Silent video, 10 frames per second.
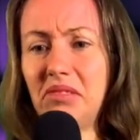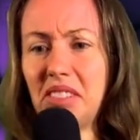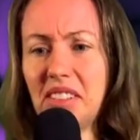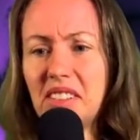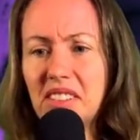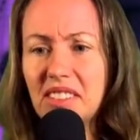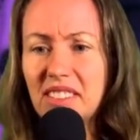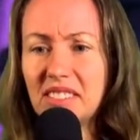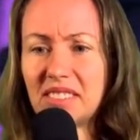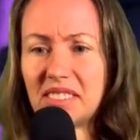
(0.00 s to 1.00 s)

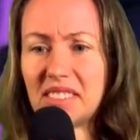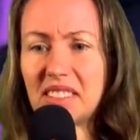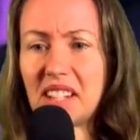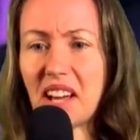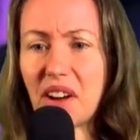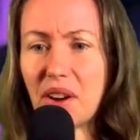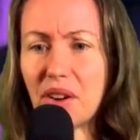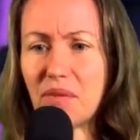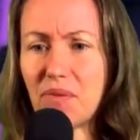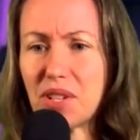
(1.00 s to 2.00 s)
Ugh,
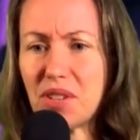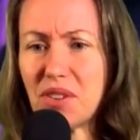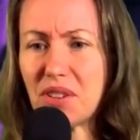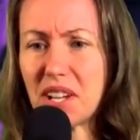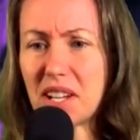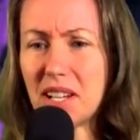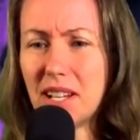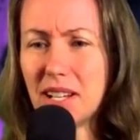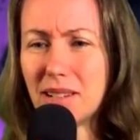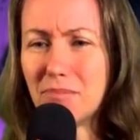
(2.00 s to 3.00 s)
no, tuna,
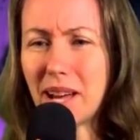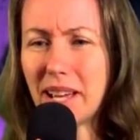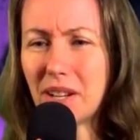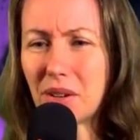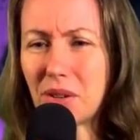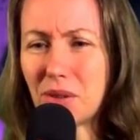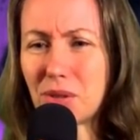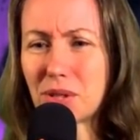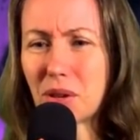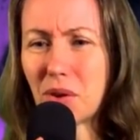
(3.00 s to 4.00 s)
mayo,
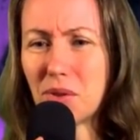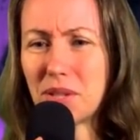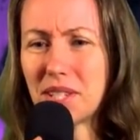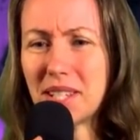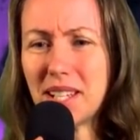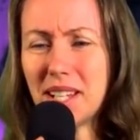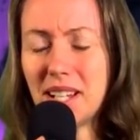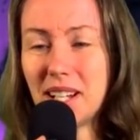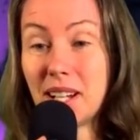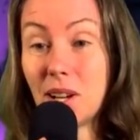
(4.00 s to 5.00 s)
salt.
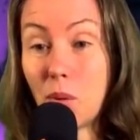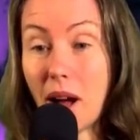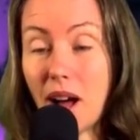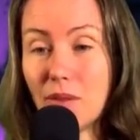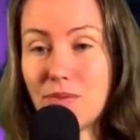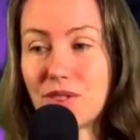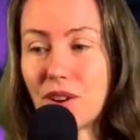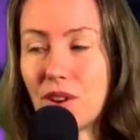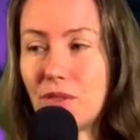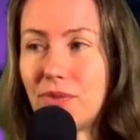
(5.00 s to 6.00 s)
Wow.
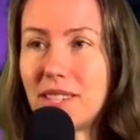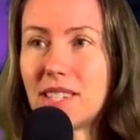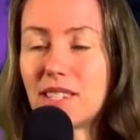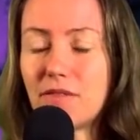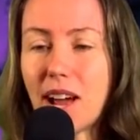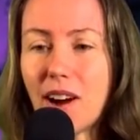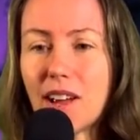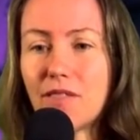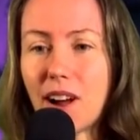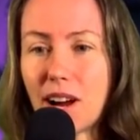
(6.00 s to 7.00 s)
So this is
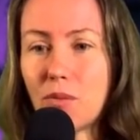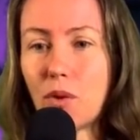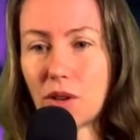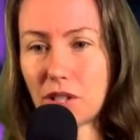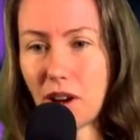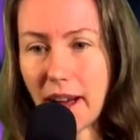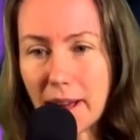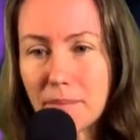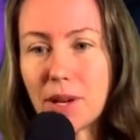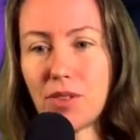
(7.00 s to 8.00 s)
very, very
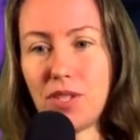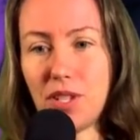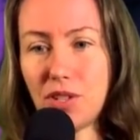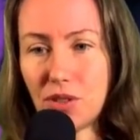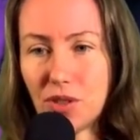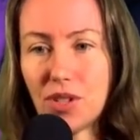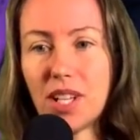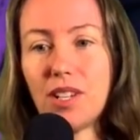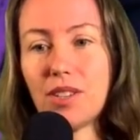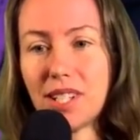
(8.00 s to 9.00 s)
wartime because the
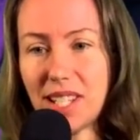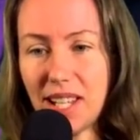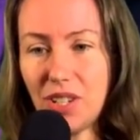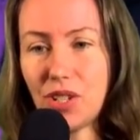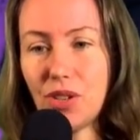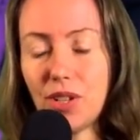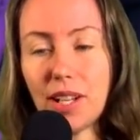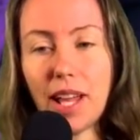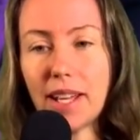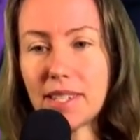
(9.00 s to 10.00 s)
tuna, you know, the tin
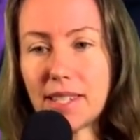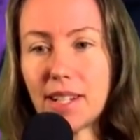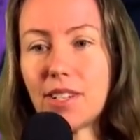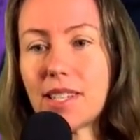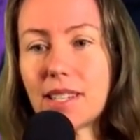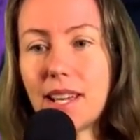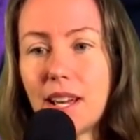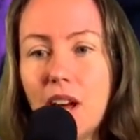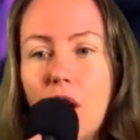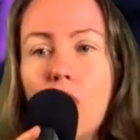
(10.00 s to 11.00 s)
tuna, like
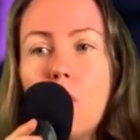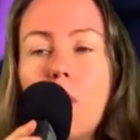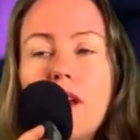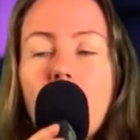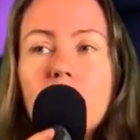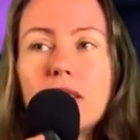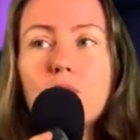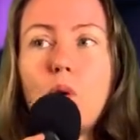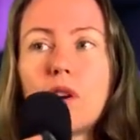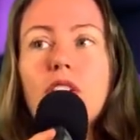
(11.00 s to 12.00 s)
seriously, we're not in
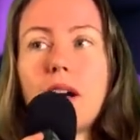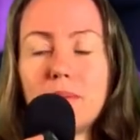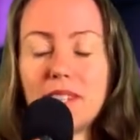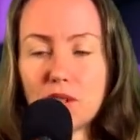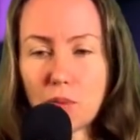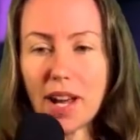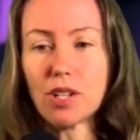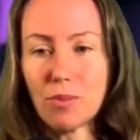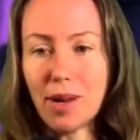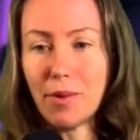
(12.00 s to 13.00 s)
this wartime
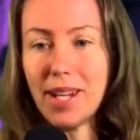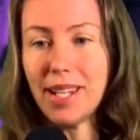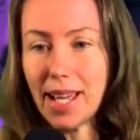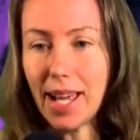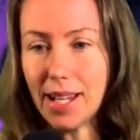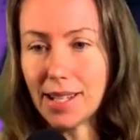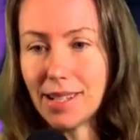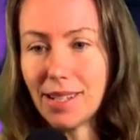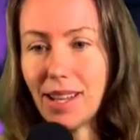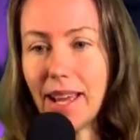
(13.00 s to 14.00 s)
situation where we need to eat
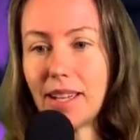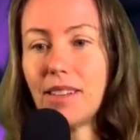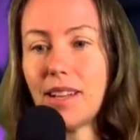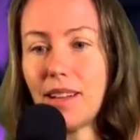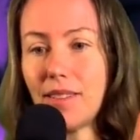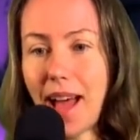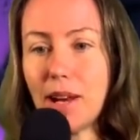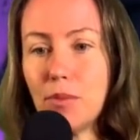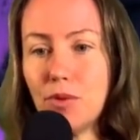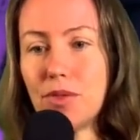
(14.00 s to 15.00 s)
like
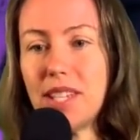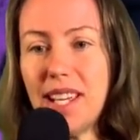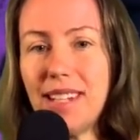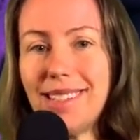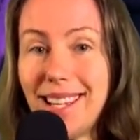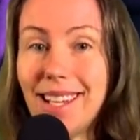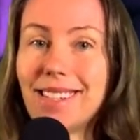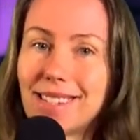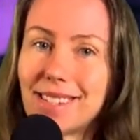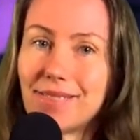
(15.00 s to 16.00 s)
animals in
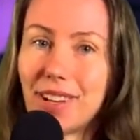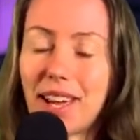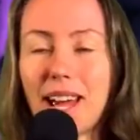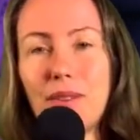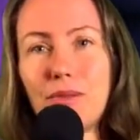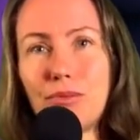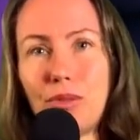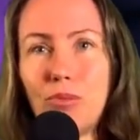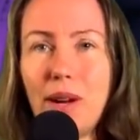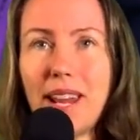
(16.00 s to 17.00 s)
tins. Okay.
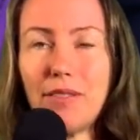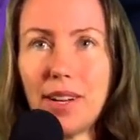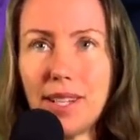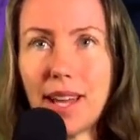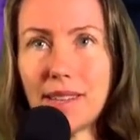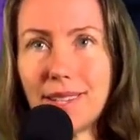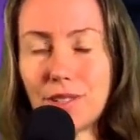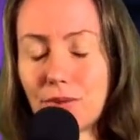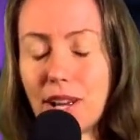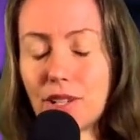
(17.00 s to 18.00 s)
We're never in that
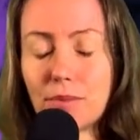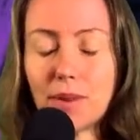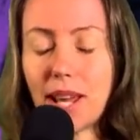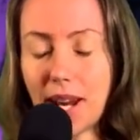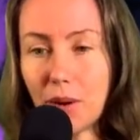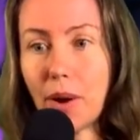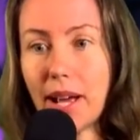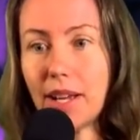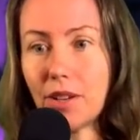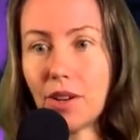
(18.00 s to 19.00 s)
situation. But
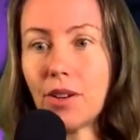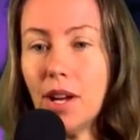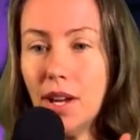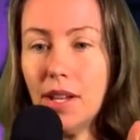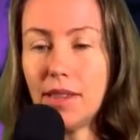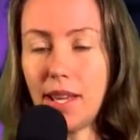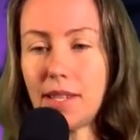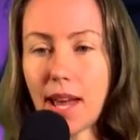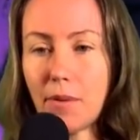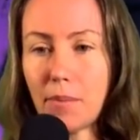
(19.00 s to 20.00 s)
anyway, you know,
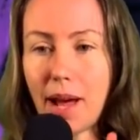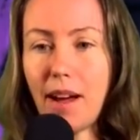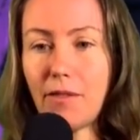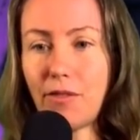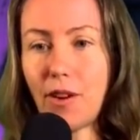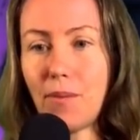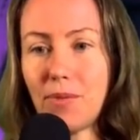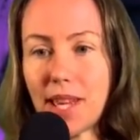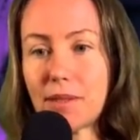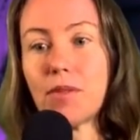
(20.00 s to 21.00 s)
these came about from
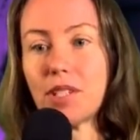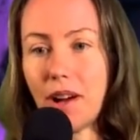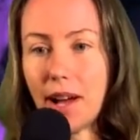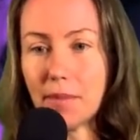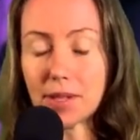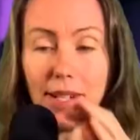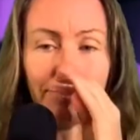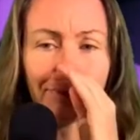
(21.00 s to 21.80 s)
desperate times.